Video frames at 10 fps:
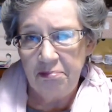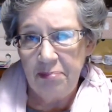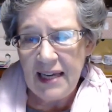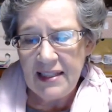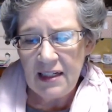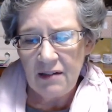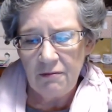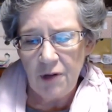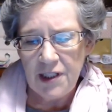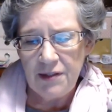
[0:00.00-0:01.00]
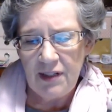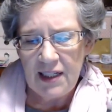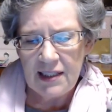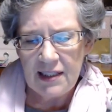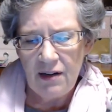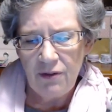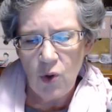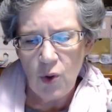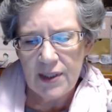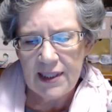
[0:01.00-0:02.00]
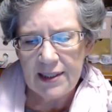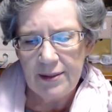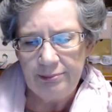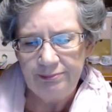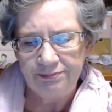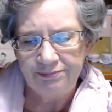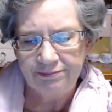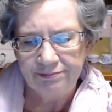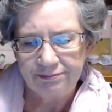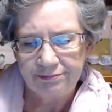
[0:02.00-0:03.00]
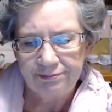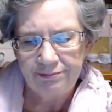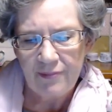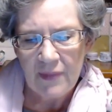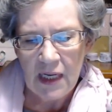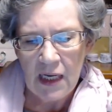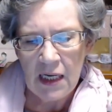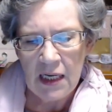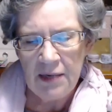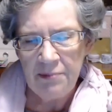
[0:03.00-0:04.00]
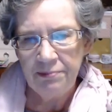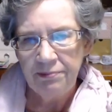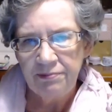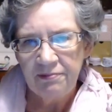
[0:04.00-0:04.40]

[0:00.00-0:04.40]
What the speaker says: Basic grocery list. Now, of course, I